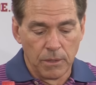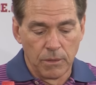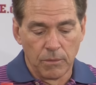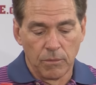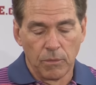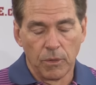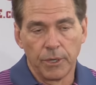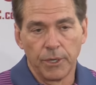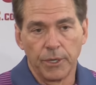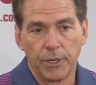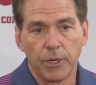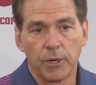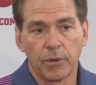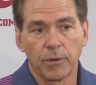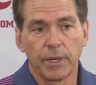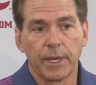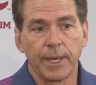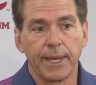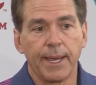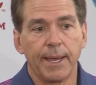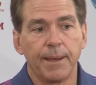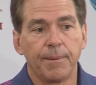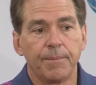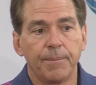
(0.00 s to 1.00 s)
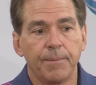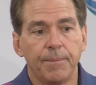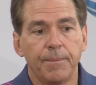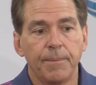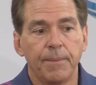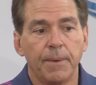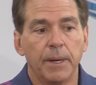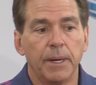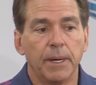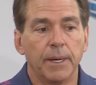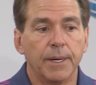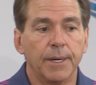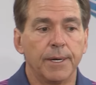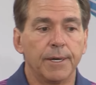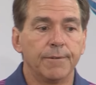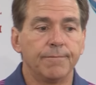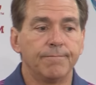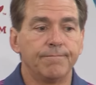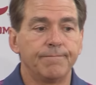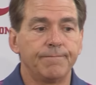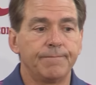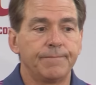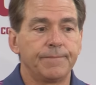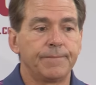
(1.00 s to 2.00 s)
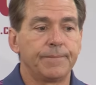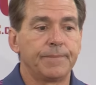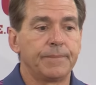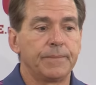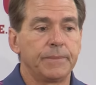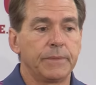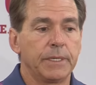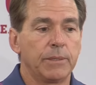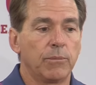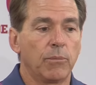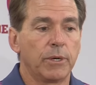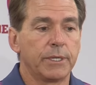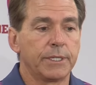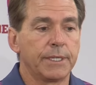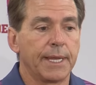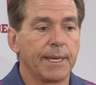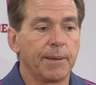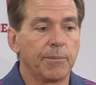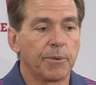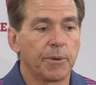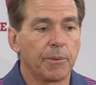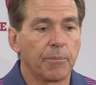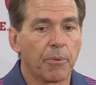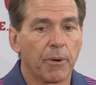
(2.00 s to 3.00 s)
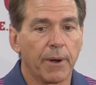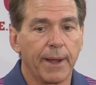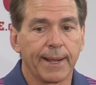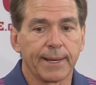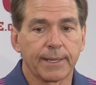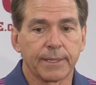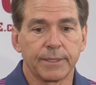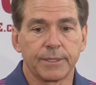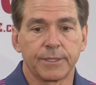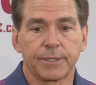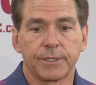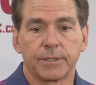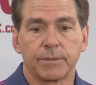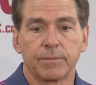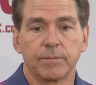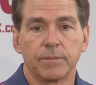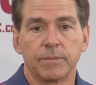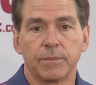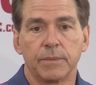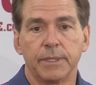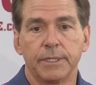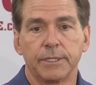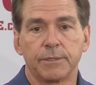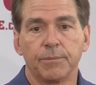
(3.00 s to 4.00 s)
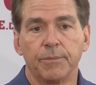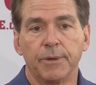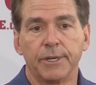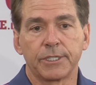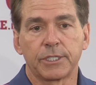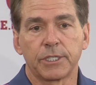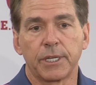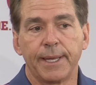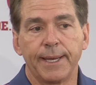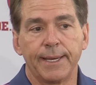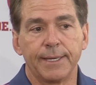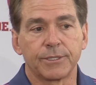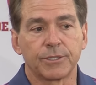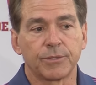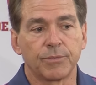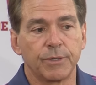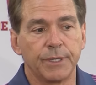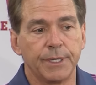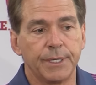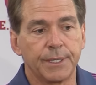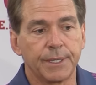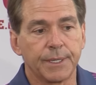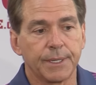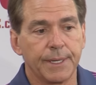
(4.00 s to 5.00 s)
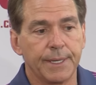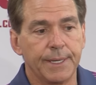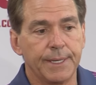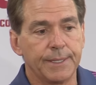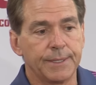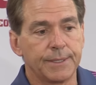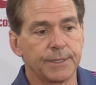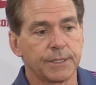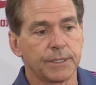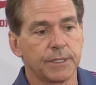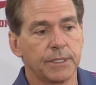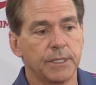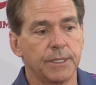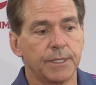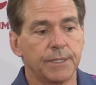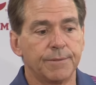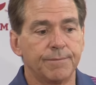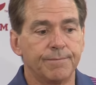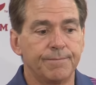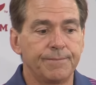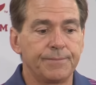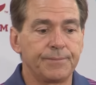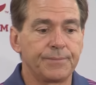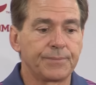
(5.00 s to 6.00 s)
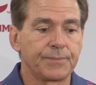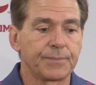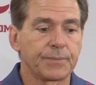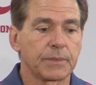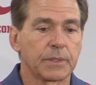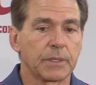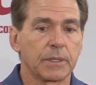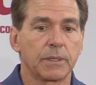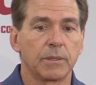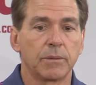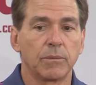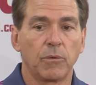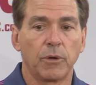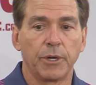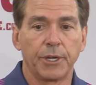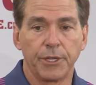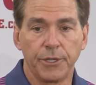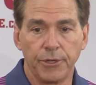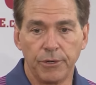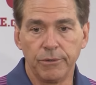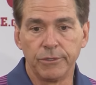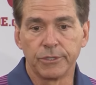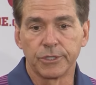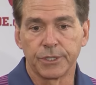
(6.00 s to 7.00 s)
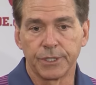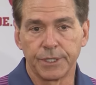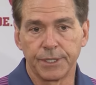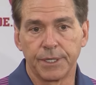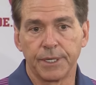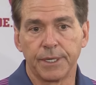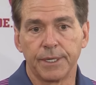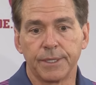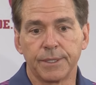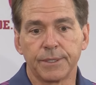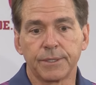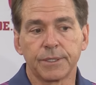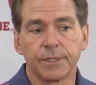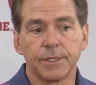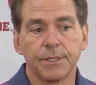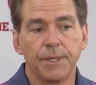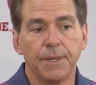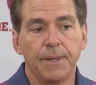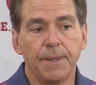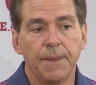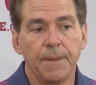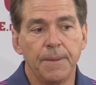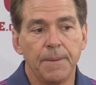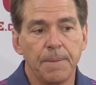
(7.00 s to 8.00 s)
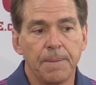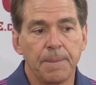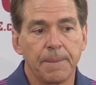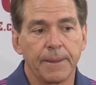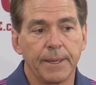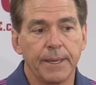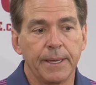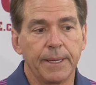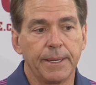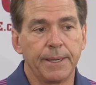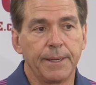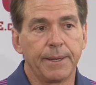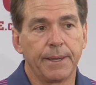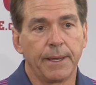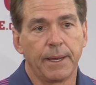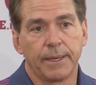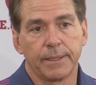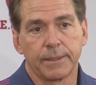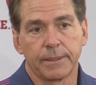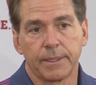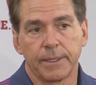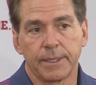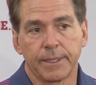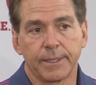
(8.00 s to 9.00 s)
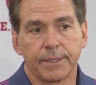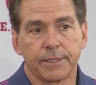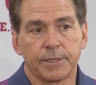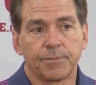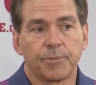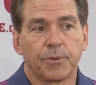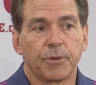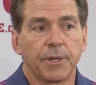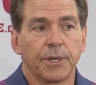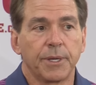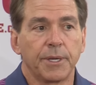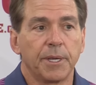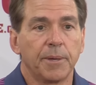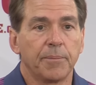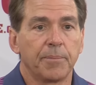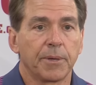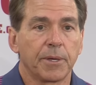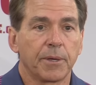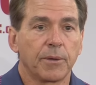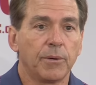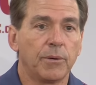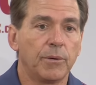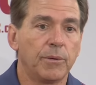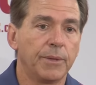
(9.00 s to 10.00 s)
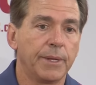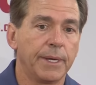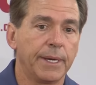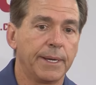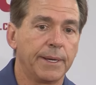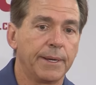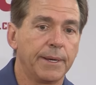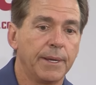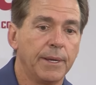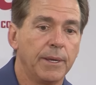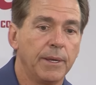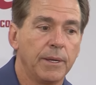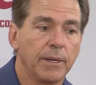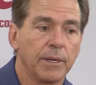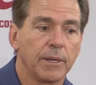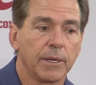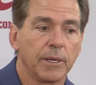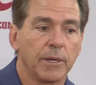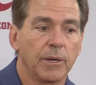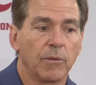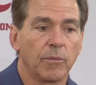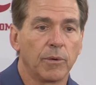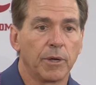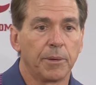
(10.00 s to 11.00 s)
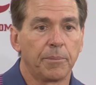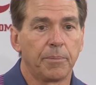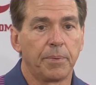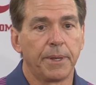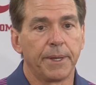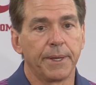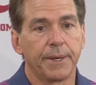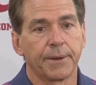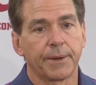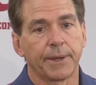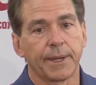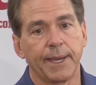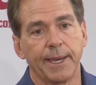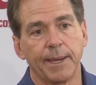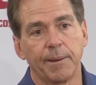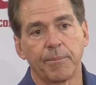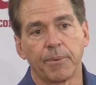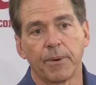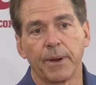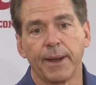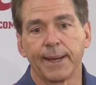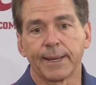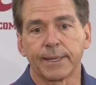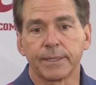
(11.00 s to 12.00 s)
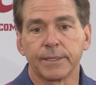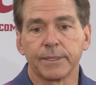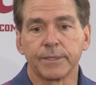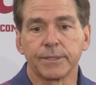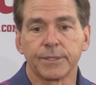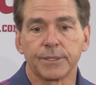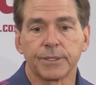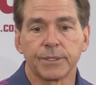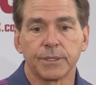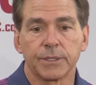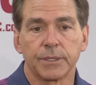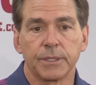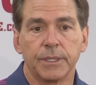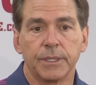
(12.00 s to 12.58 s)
Well, you know, Cam wasn't able to practice as much last week as what he usually does. And I think it's pretty typical that, you know, when a player can't practice,